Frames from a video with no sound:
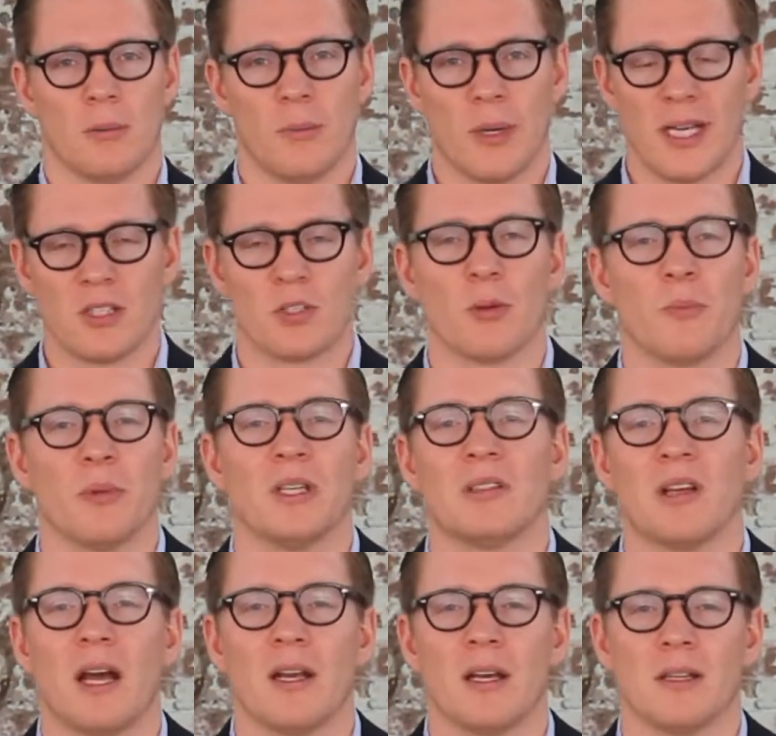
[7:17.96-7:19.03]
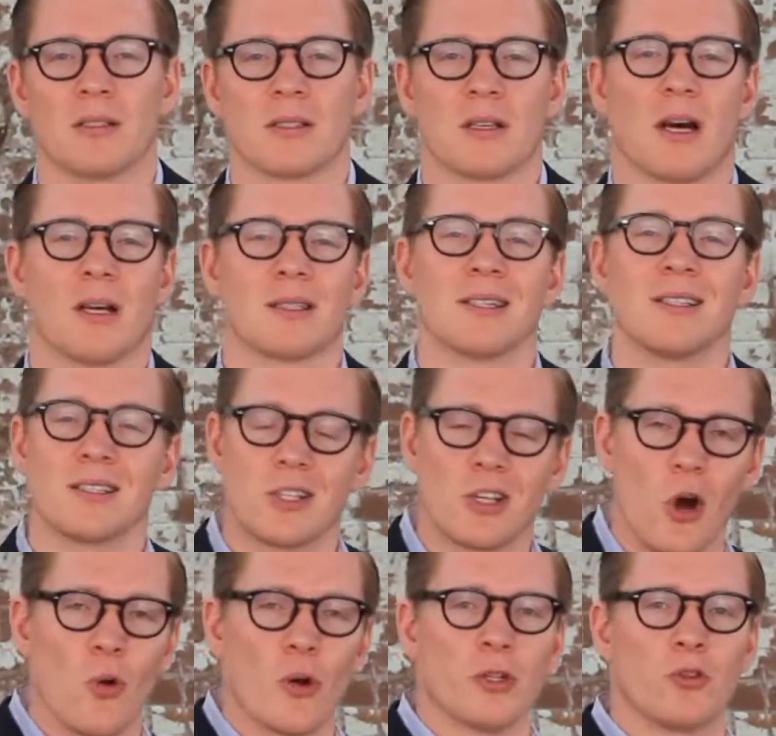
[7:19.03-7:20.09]
based on big data insights, is
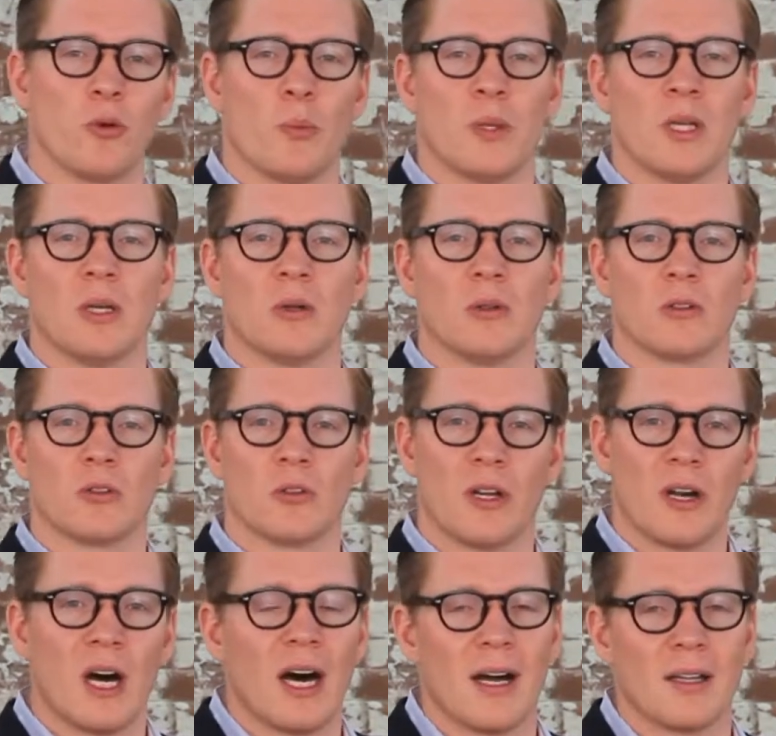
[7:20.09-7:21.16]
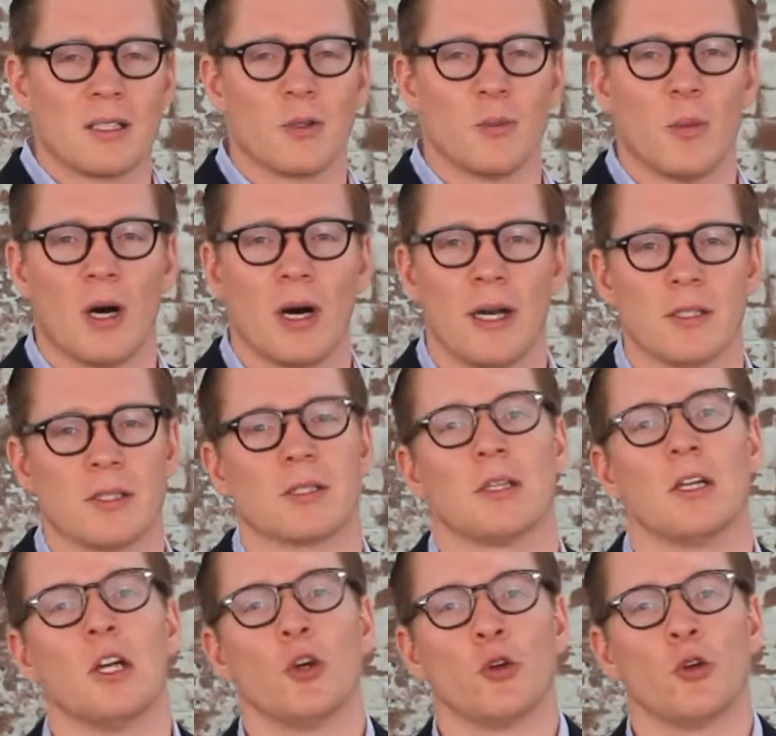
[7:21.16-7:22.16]
going to appeal to their hearts and minds?